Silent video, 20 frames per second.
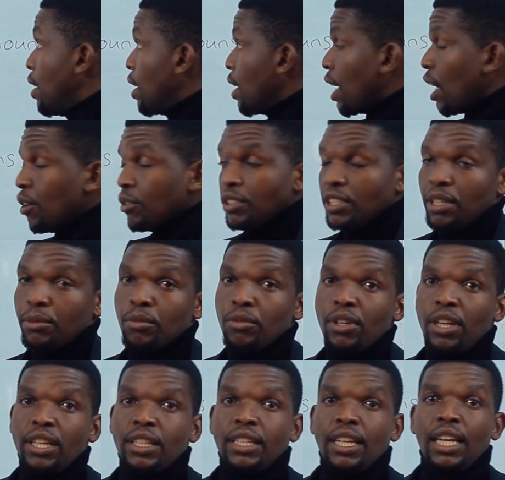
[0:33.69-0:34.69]
countable
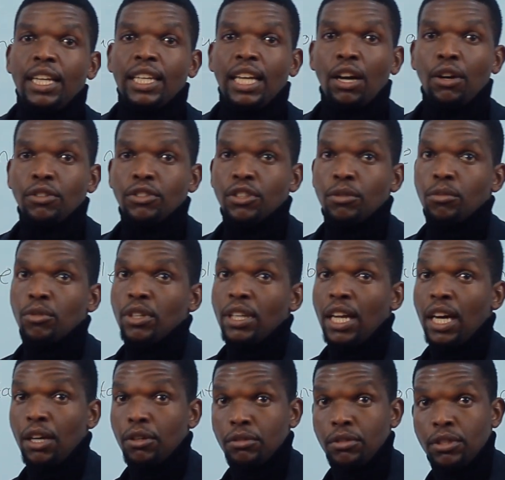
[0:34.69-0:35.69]
and uncountable
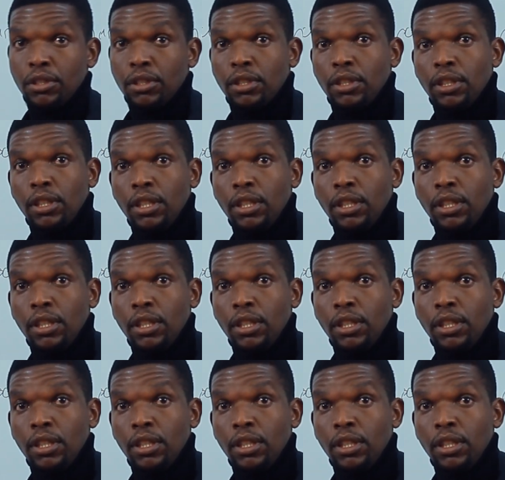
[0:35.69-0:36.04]
nouns.